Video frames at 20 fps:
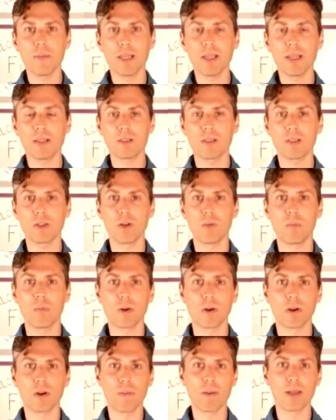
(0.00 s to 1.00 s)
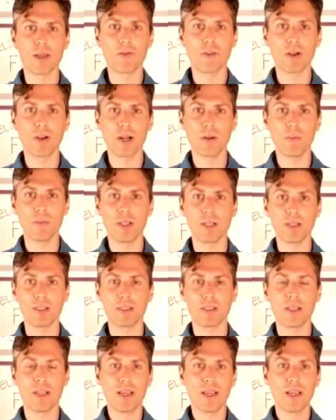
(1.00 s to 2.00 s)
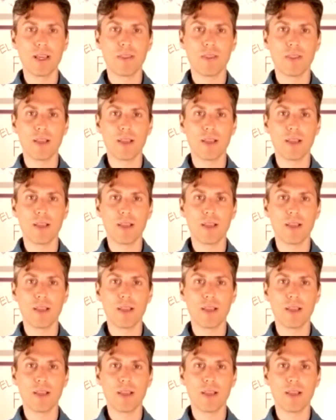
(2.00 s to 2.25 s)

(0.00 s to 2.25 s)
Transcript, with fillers: So programming environments that